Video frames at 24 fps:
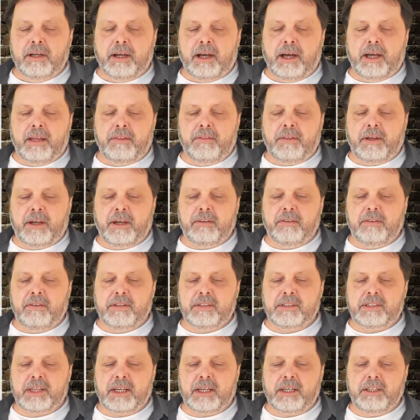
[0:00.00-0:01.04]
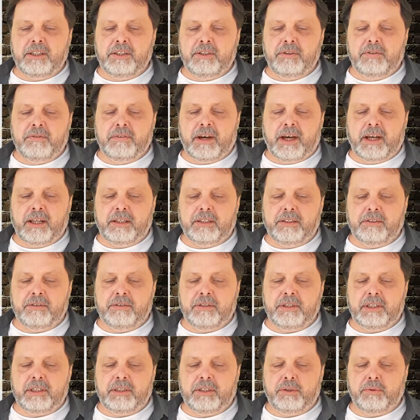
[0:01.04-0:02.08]
and then the second two
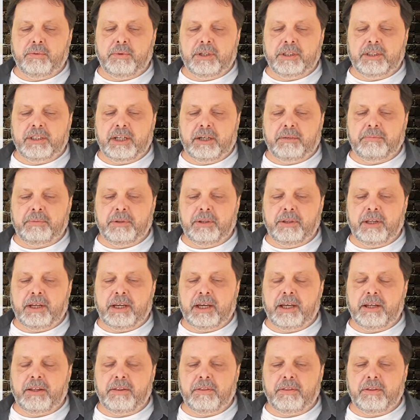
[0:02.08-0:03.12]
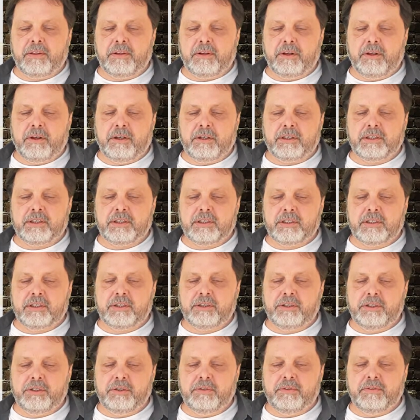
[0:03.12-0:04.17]
values into one tuple, and the
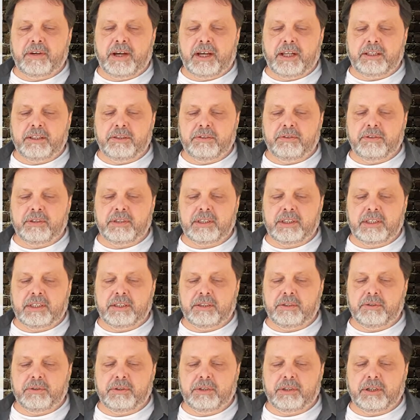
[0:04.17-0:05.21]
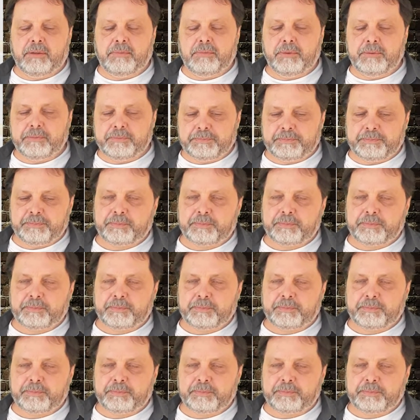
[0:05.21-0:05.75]
last two values into a tuple.